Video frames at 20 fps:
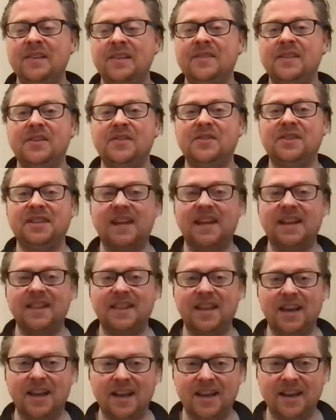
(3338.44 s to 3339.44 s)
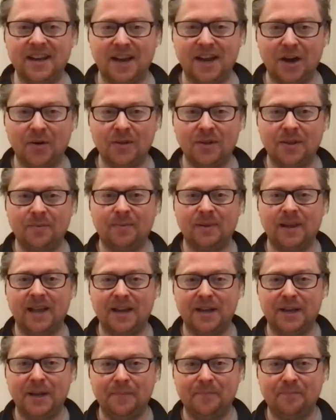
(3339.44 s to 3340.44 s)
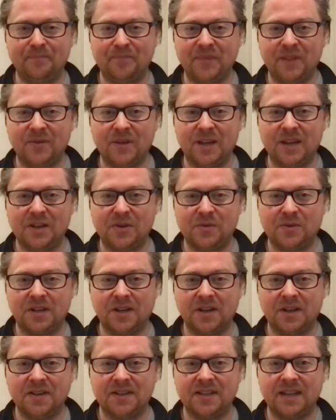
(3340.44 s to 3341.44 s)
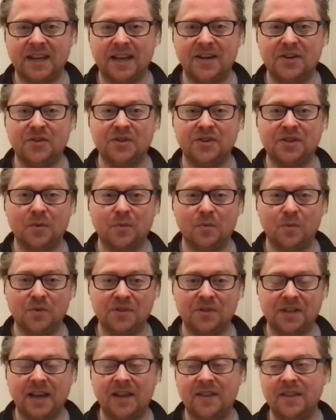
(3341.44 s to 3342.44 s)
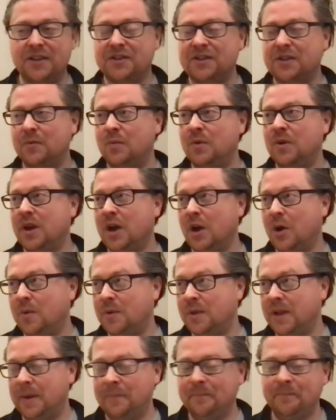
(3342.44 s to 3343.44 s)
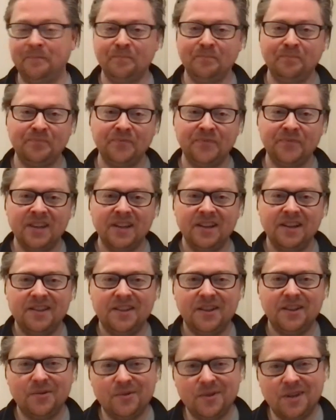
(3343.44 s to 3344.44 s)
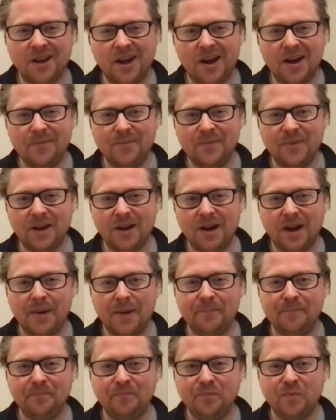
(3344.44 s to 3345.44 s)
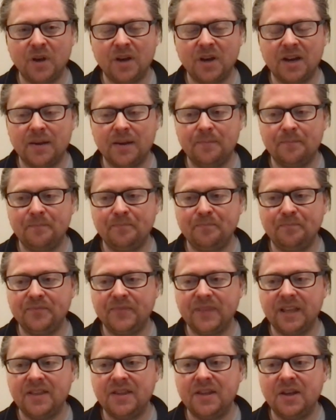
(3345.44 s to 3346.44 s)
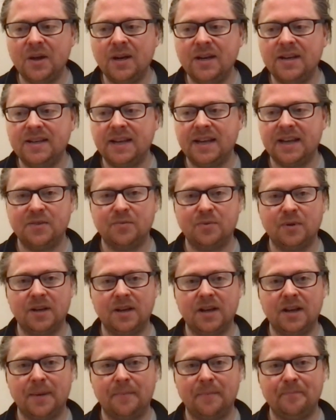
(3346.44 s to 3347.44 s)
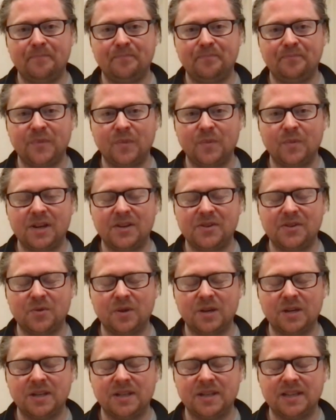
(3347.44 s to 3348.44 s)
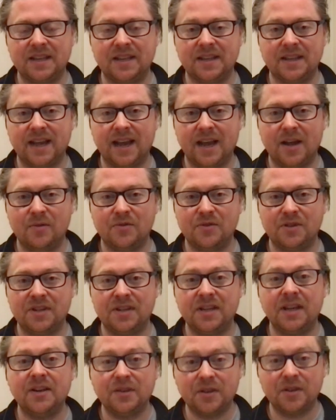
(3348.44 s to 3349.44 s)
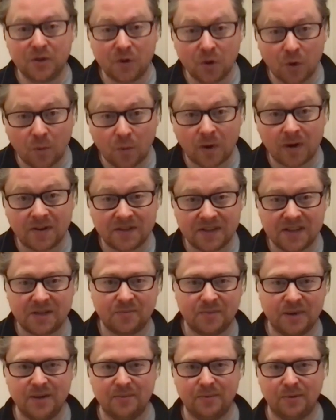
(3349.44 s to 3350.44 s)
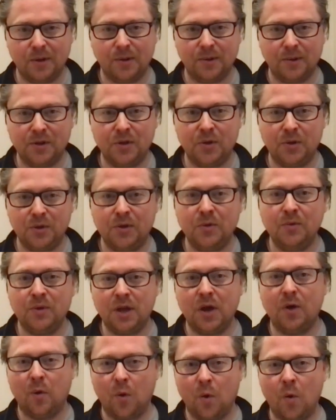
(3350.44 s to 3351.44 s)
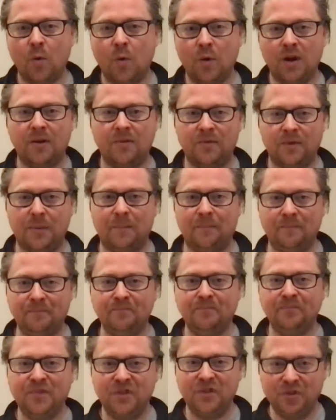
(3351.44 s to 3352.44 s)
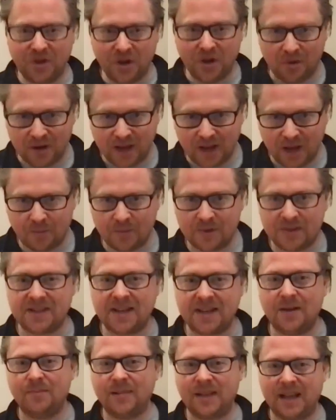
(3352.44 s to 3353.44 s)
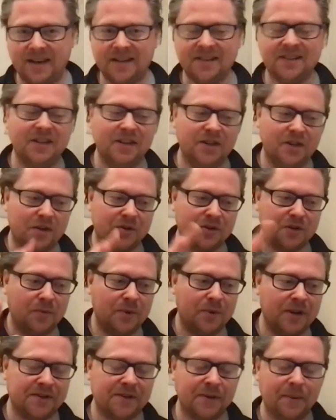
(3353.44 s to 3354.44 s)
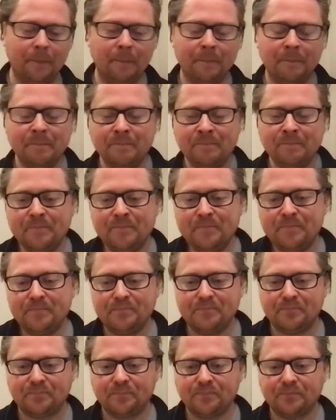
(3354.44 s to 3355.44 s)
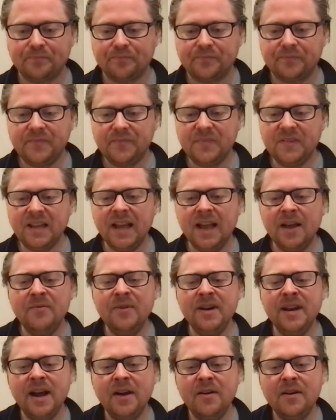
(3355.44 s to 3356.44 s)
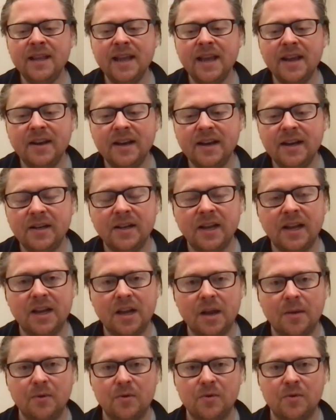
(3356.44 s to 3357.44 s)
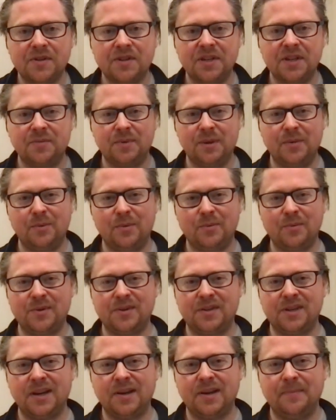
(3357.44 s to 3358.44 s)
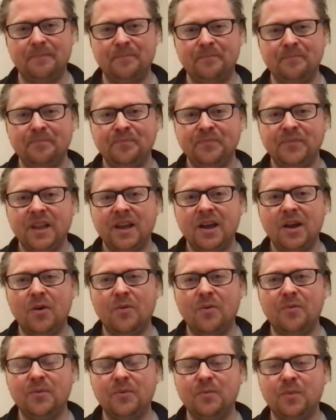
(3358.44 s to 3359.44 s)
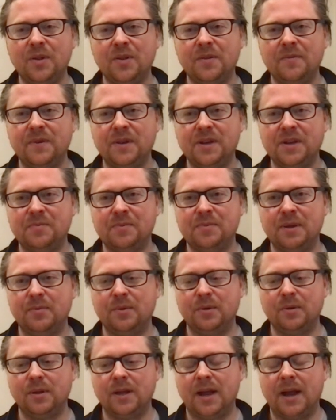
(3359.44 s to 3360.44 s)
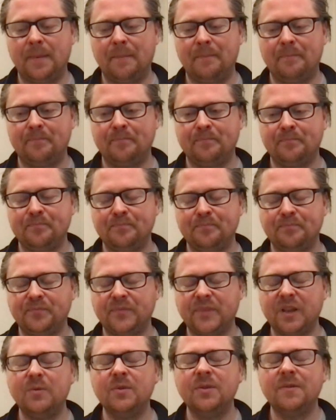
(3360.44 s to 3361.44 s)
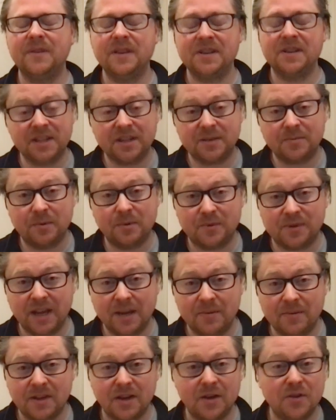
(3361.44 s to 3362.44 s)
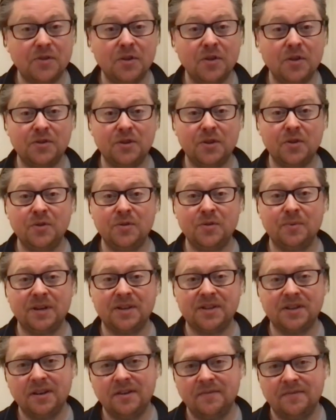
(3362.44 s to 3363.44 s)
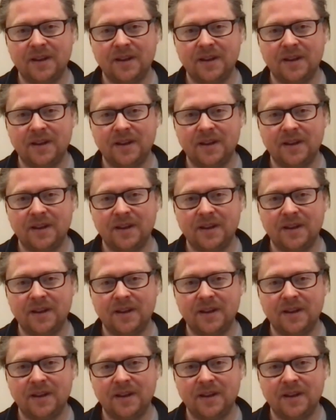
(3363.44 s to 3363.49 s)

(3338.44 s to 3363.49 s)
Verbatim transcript: they'll stay there inherit the planet they'll get to a certain stage and some will stay and then some will go and then they'll yeah i i, I when i in the early days when um when i was talking to cynthia howard she said you're one of these people you, you go all over you go and help ascend planets then you go somewhere else and every now and again i i come across these people because i often one of the first people um one of the first things people say is, so who's my star